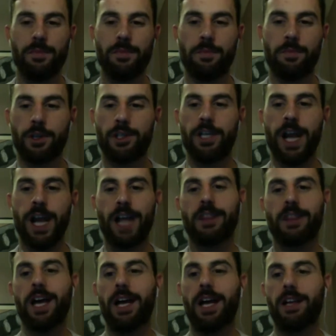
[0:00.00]
project
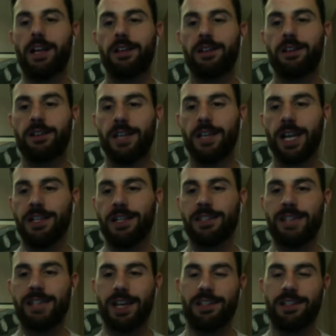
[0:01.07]
that kind of
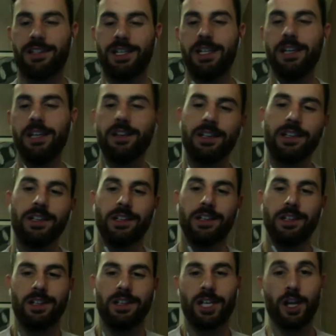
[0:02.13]
sexy.
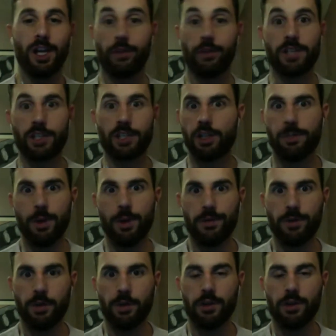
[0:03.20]
If you're sexy, she's
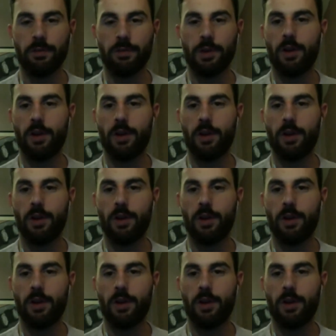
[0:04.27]
beautiful. Don't get